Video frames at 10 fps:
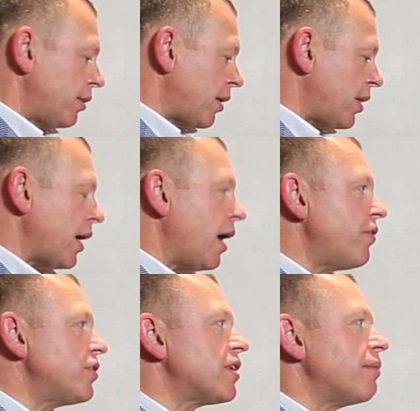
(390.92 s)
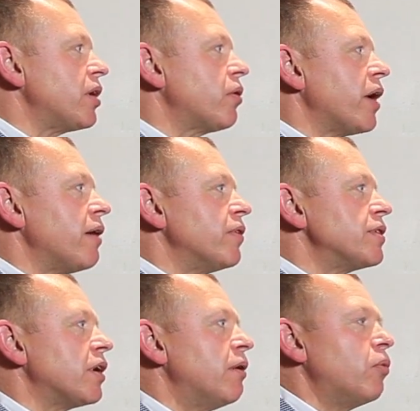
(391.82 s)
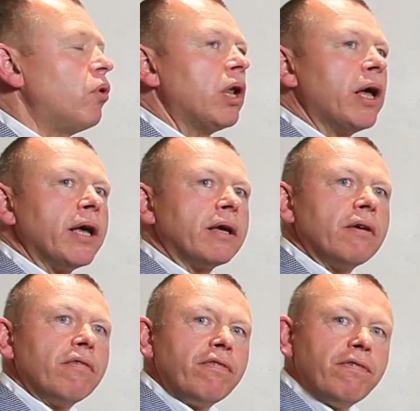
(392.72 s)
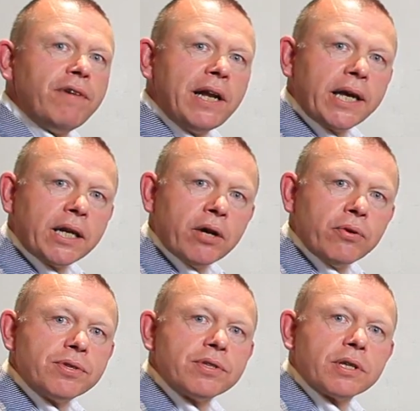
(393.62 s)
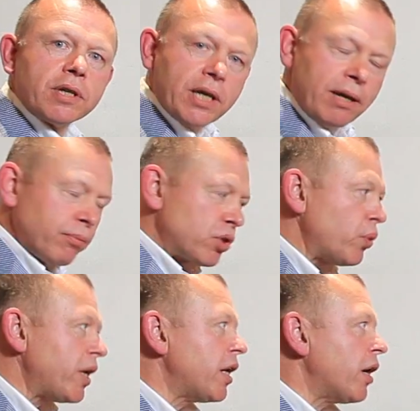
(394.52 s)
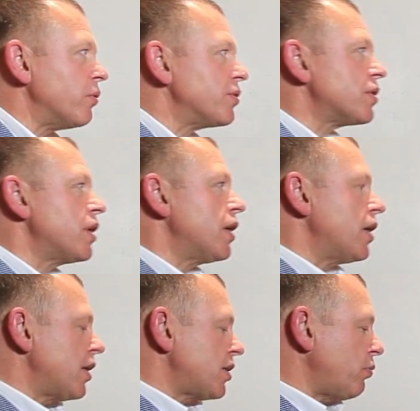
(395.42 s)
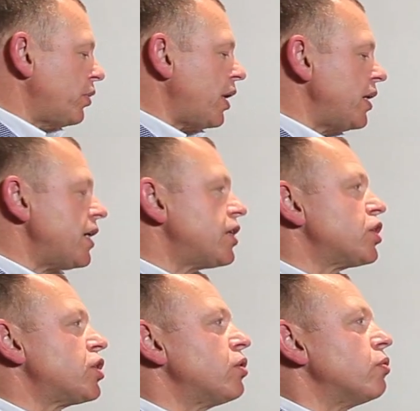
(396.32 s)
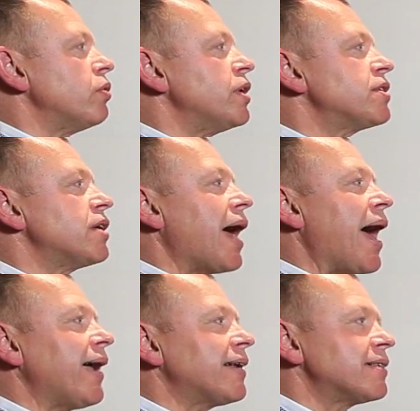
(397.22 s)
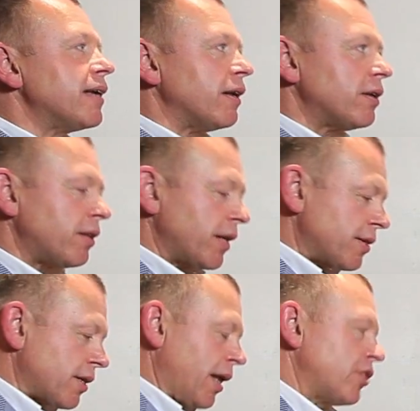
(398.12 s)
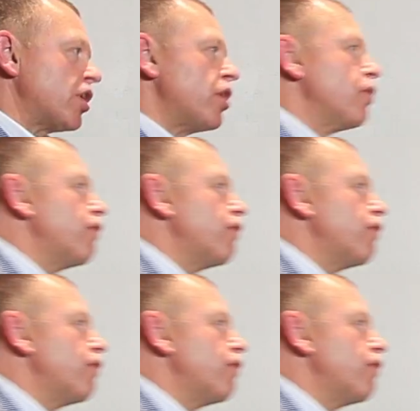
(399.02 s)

Then the other semiquavers are more like filling notes, in between notes. So what I need to do is to accent this. I'll show you